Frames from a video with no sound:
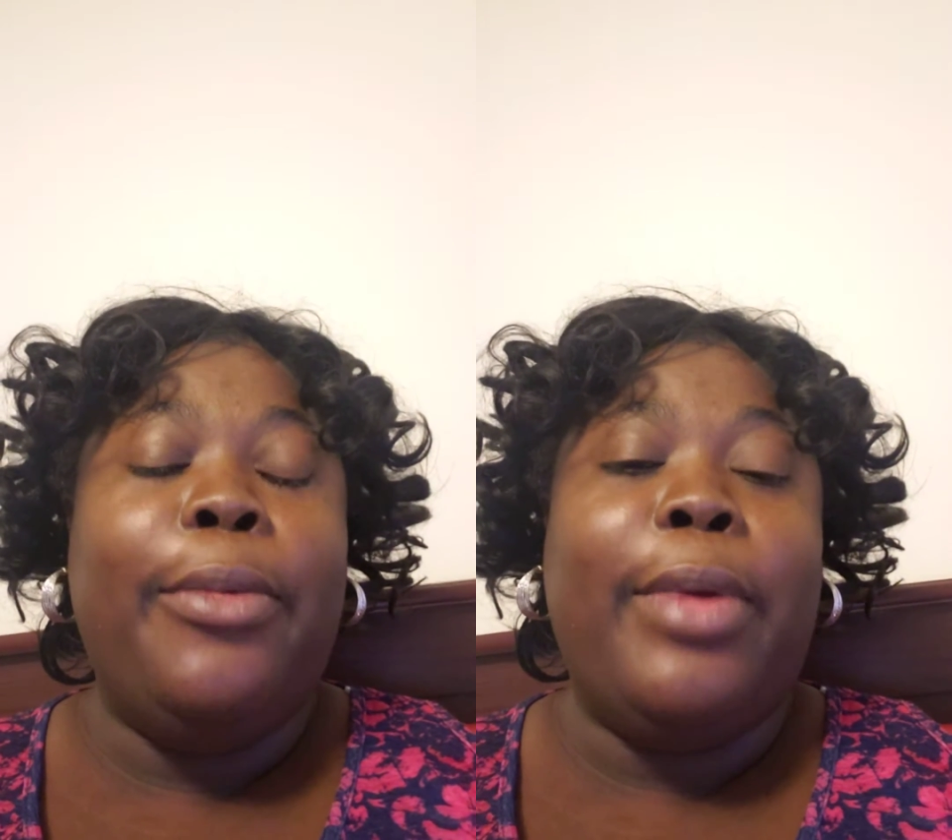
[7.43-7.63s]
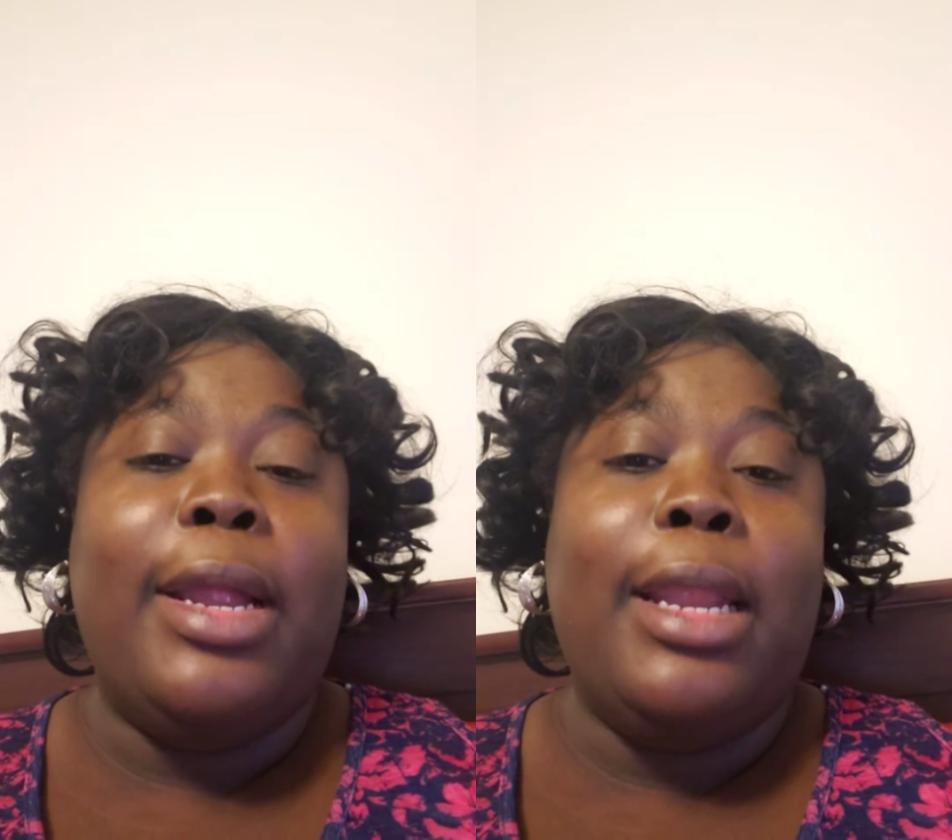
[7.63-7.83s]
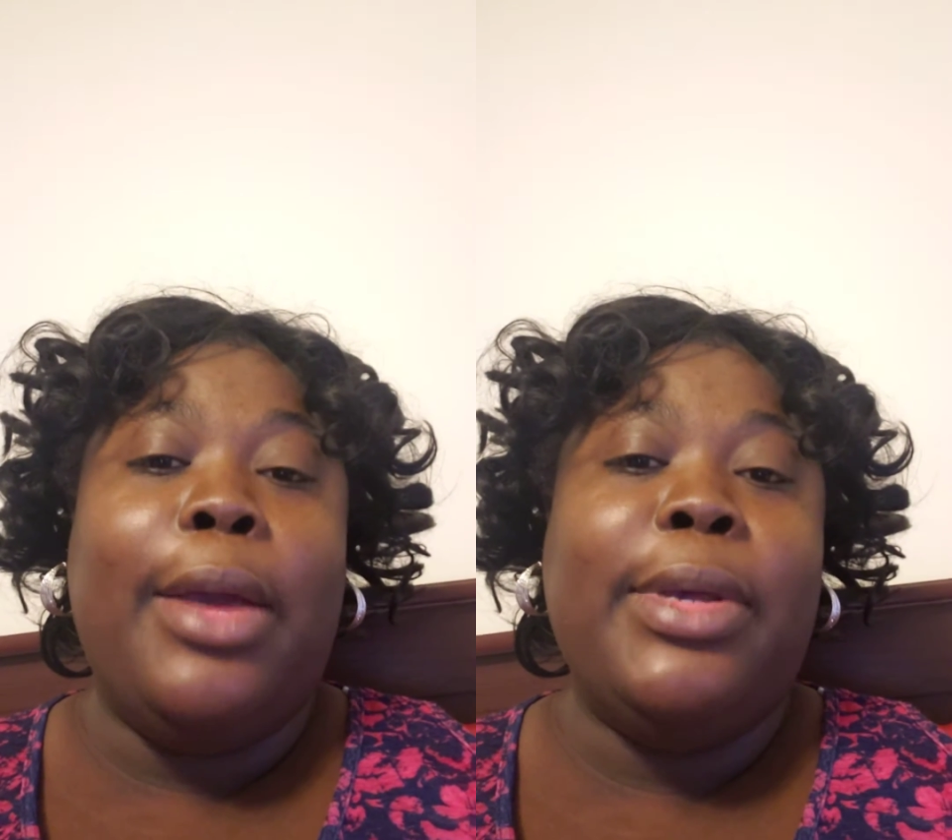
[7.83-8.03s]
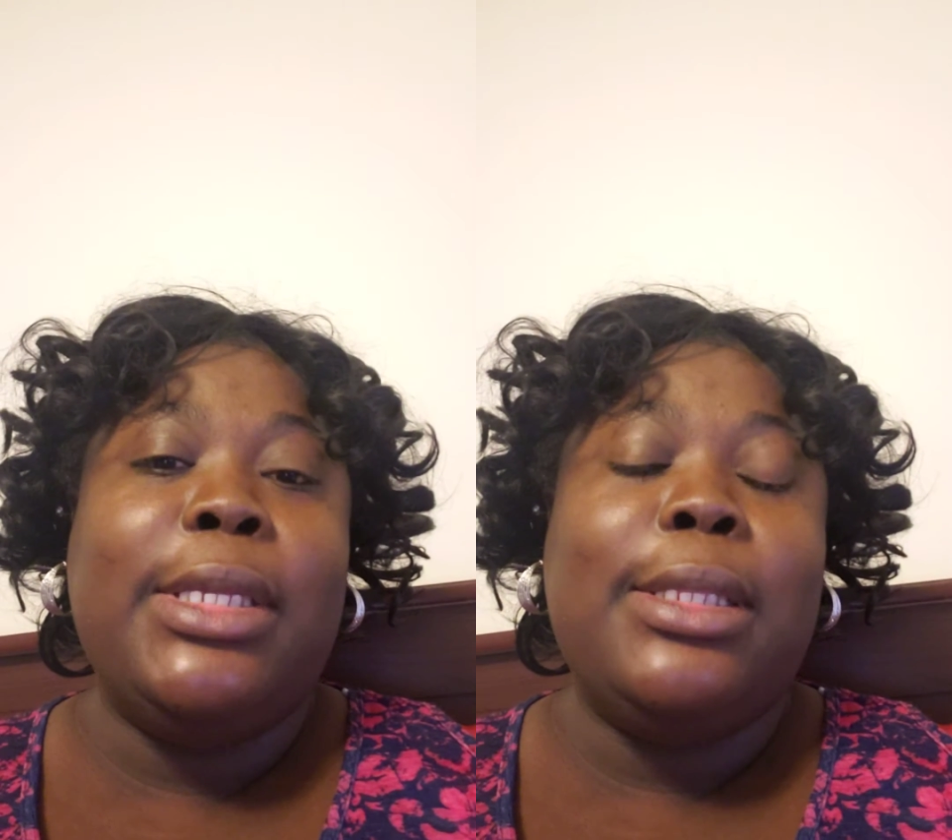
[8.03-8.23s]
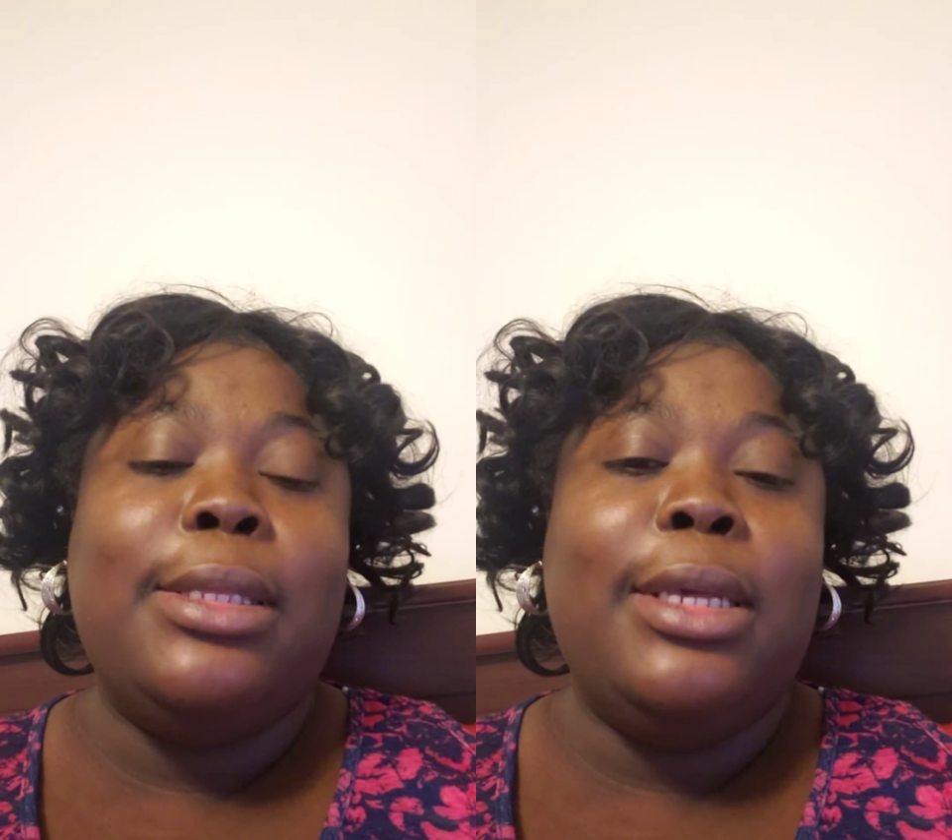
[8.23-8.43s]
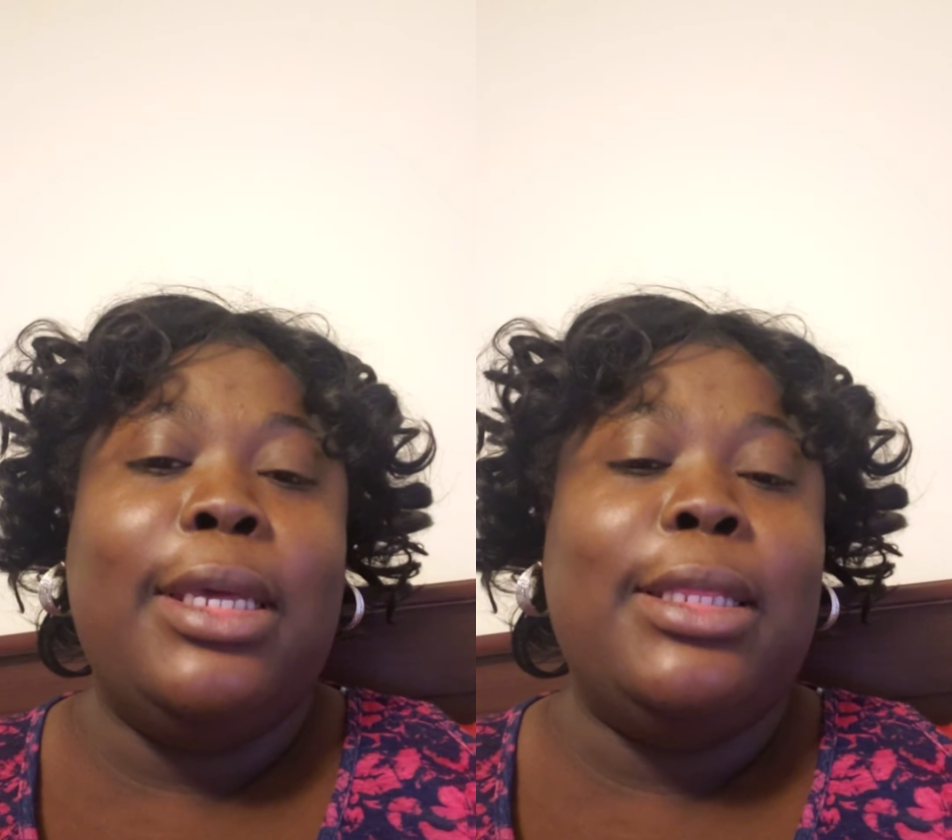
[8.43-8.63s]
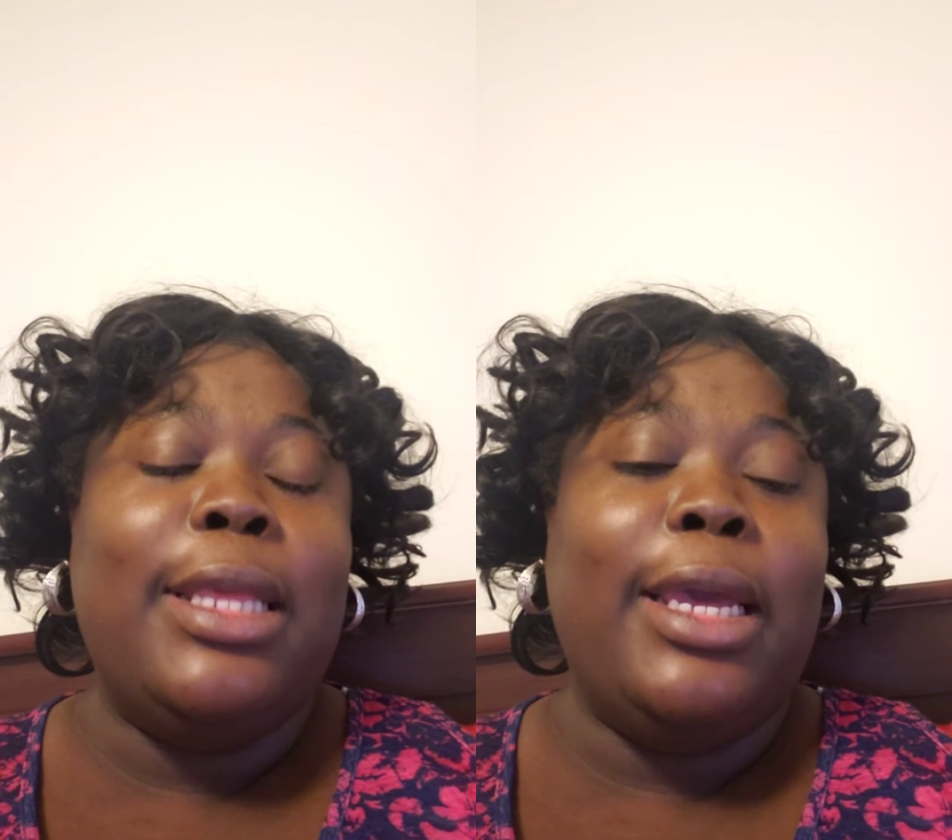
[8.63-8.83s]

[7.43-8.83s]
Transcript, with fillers: Right now it's in the